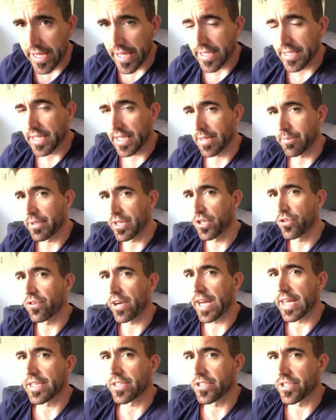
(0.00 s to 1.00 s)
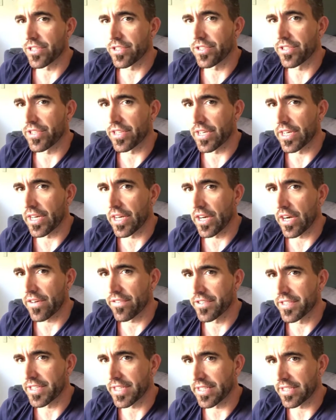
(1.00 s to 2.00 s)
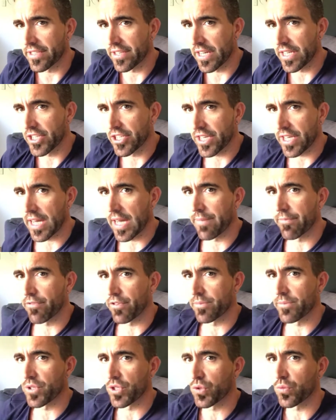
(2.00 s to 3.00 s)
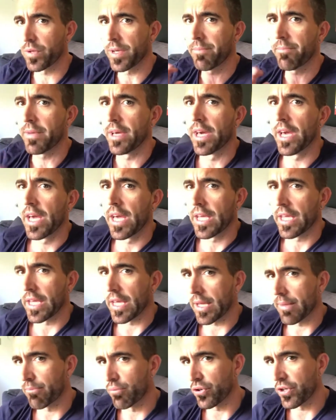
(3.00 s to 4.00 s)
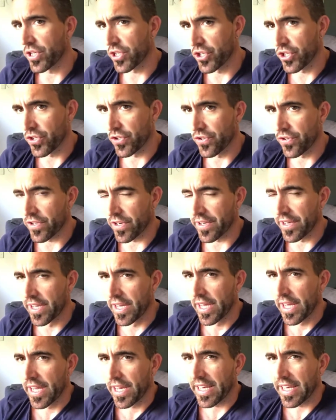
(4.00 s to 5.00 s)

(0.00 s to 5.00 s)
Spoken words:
that's going to be great just to, obviously, so as you come from the swim, you can put your shoes on.